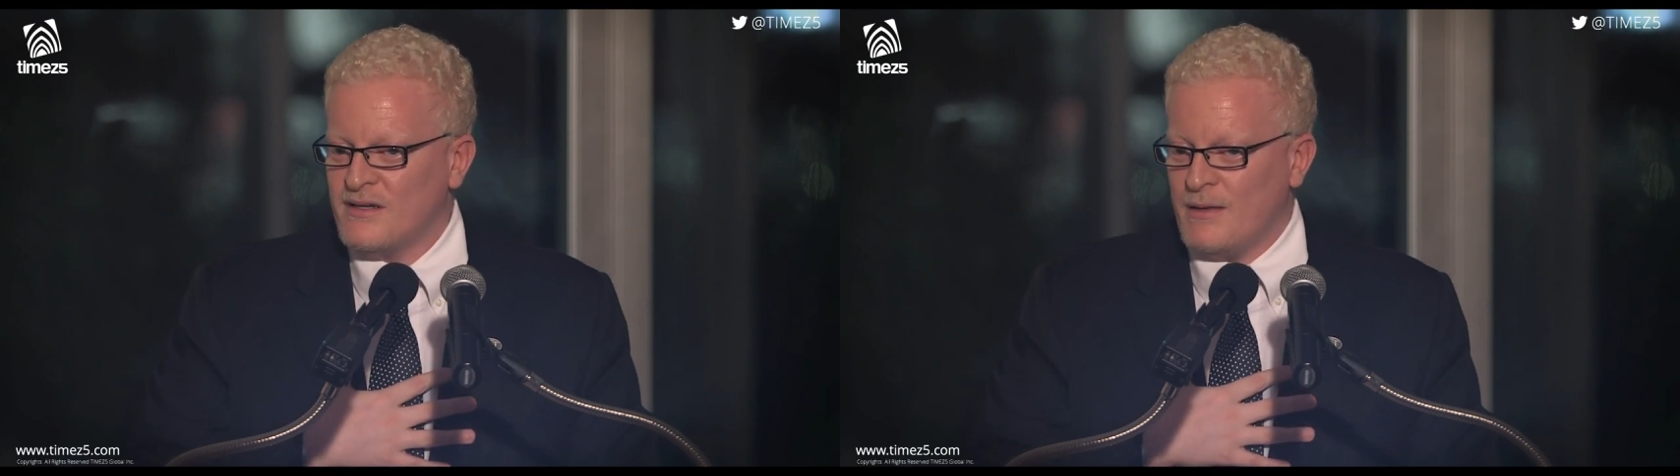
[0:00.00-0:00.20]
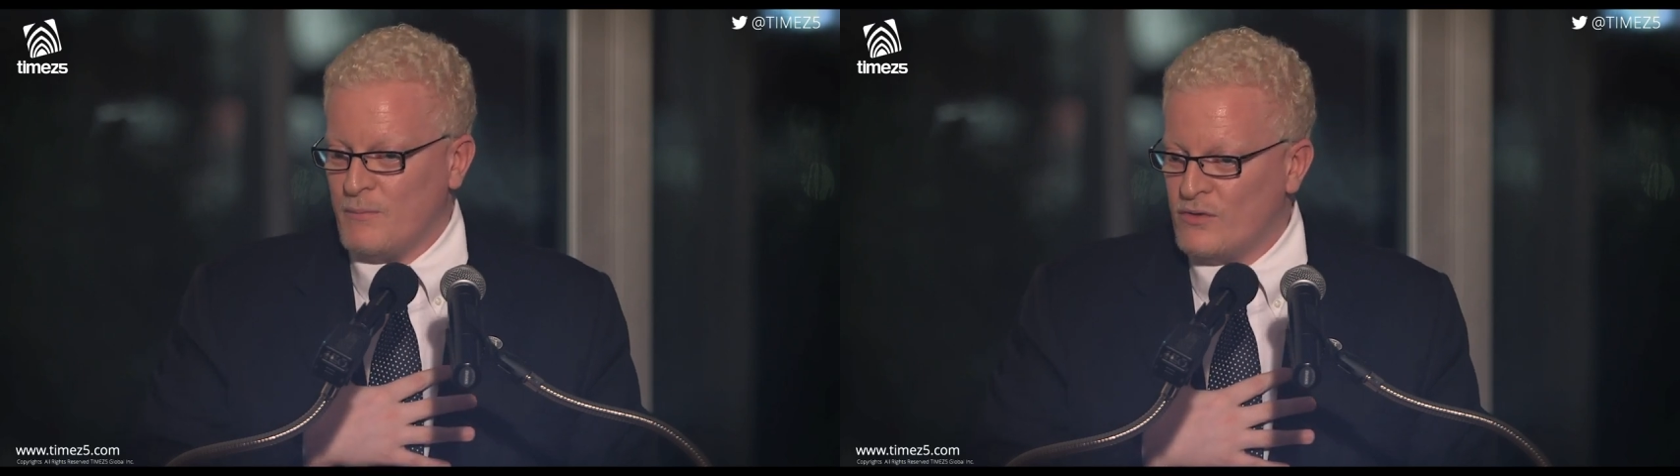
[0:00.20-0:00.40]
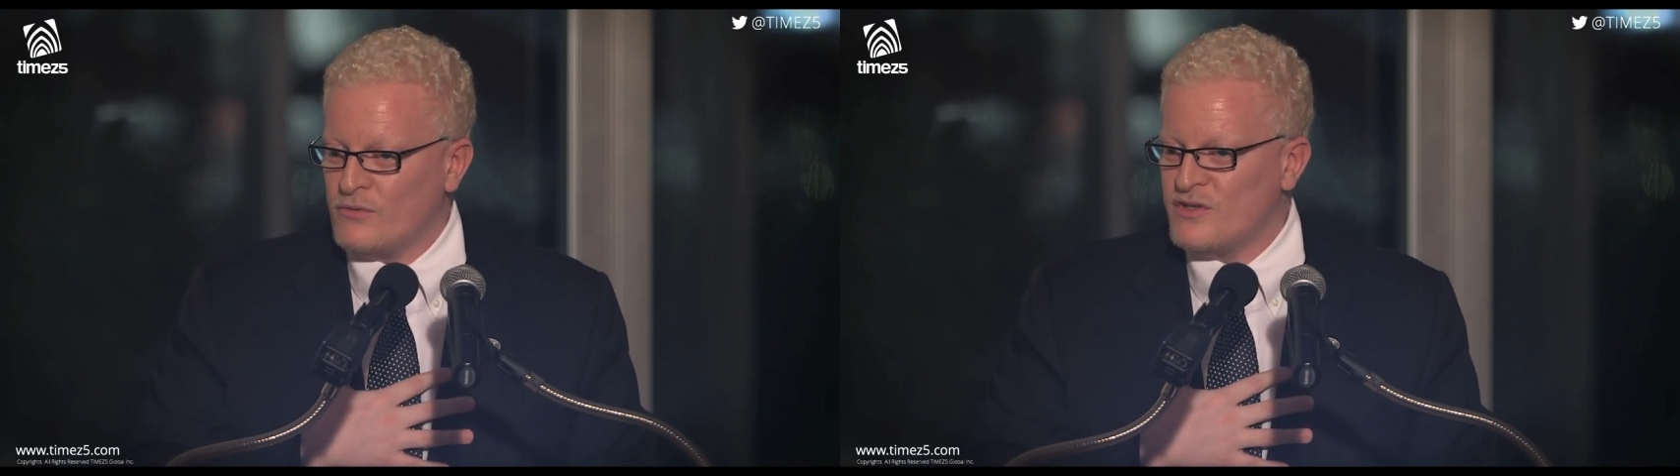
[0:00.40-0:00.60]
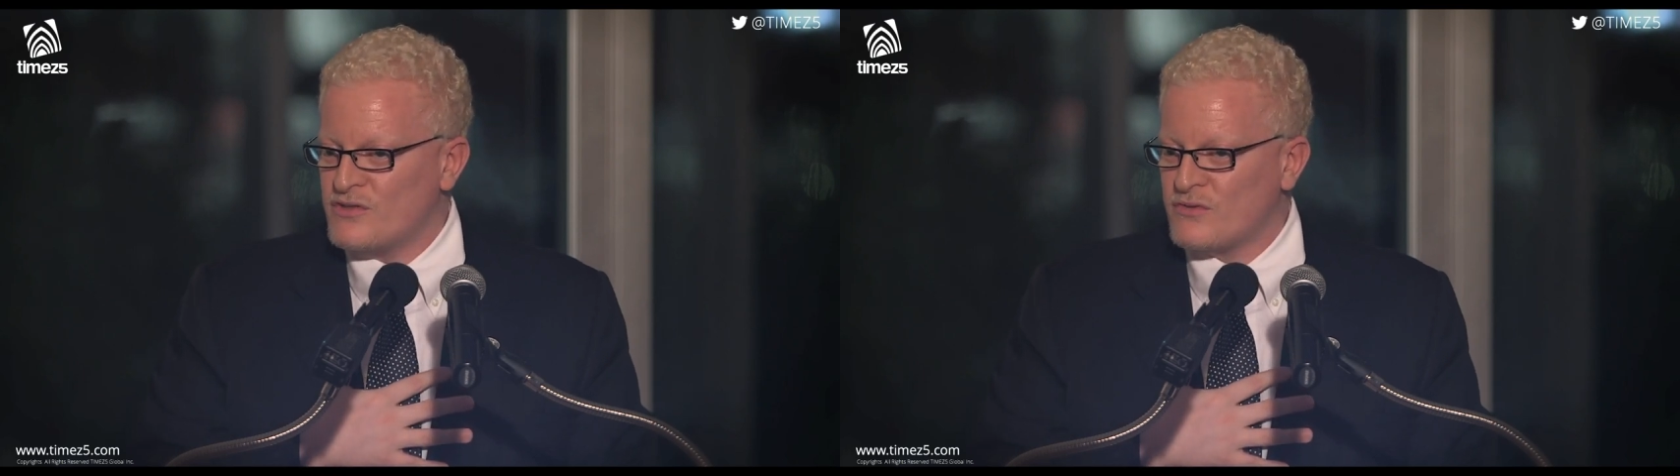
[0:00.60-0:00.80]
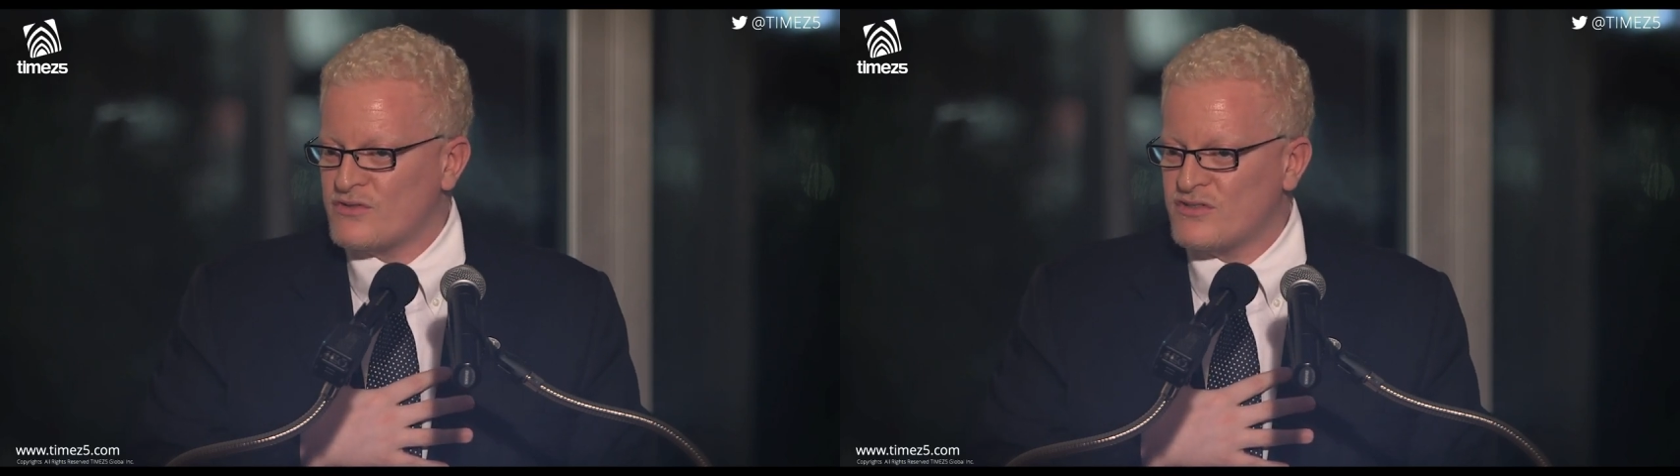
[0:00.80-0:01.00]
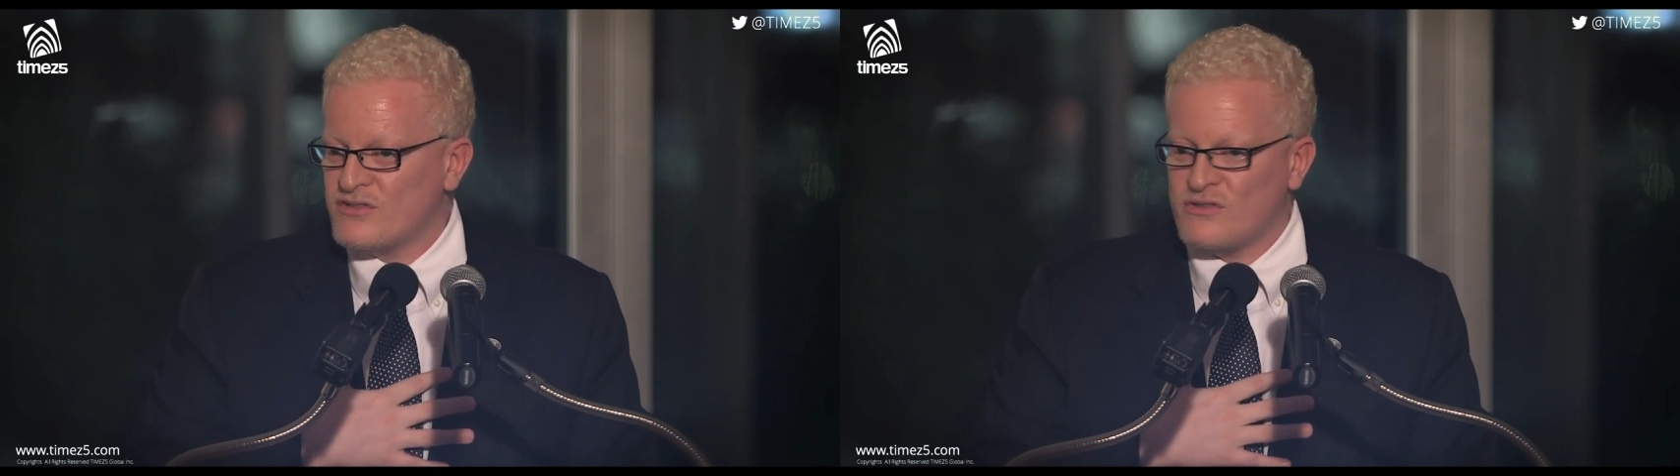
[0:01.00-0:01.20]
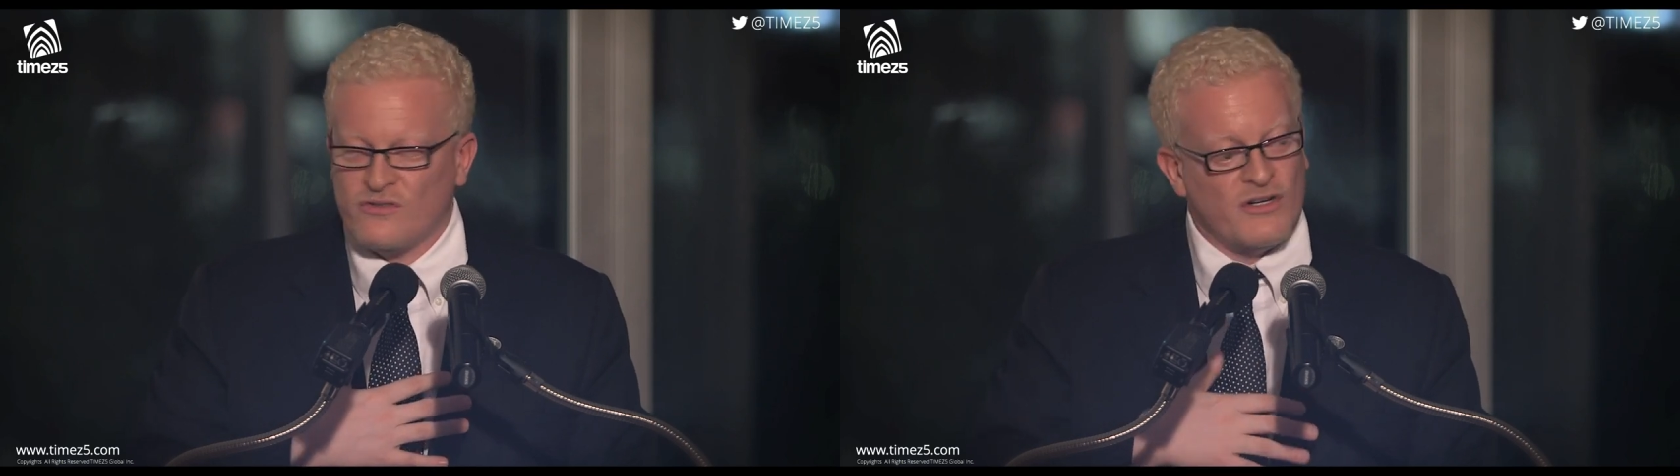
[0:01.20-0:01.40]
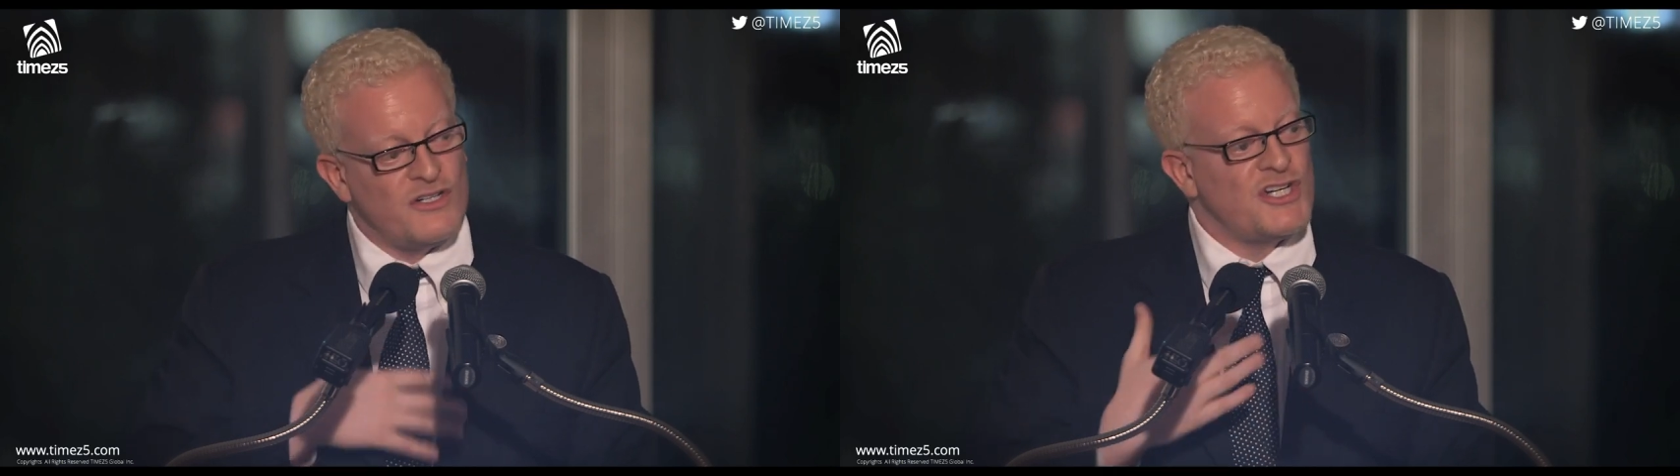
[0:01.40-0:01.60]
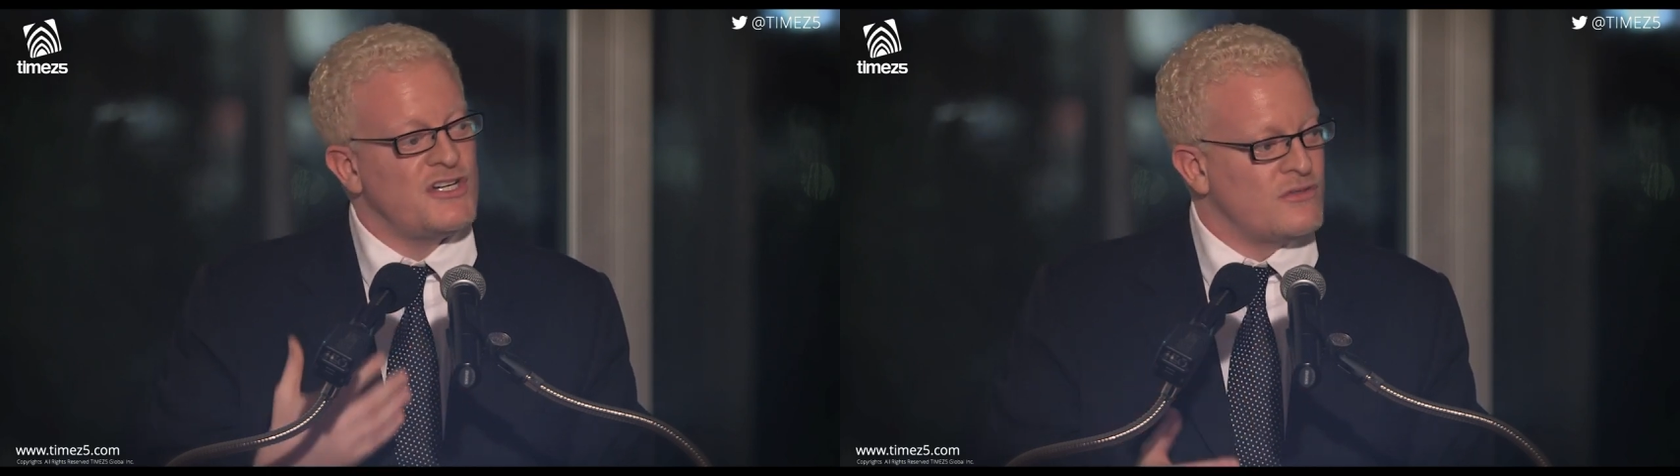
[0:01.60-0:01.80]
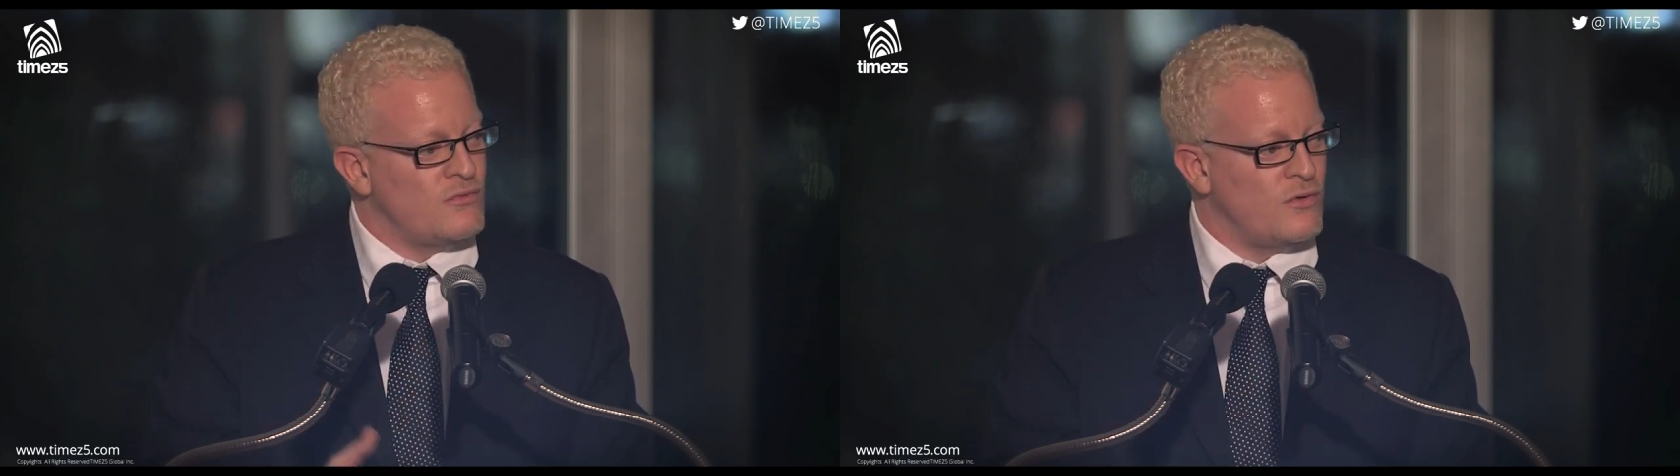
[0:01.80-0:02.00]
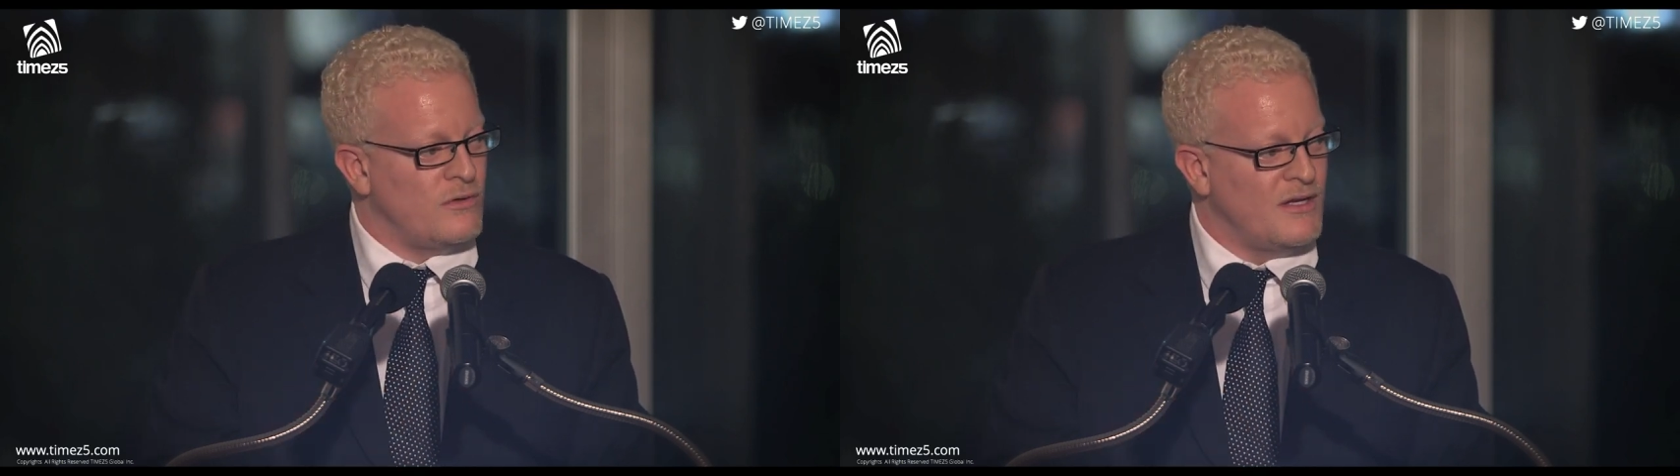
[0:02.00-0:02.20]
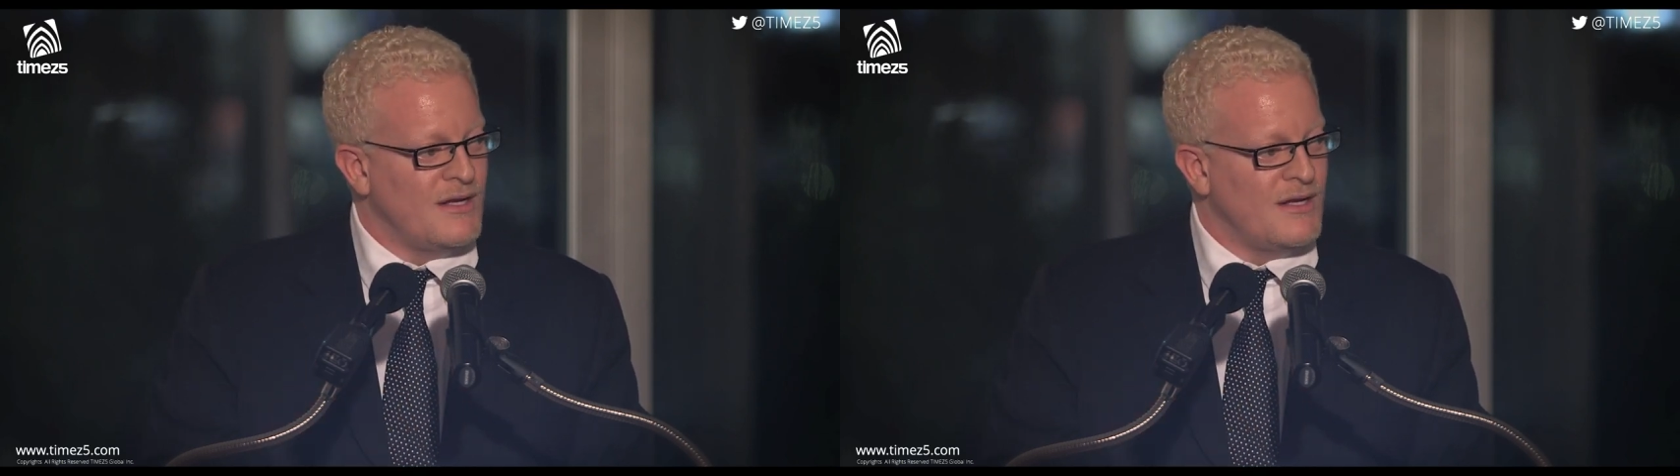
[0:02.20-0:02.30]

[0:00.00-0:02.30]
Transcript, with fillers: and my own resources to try to change the world?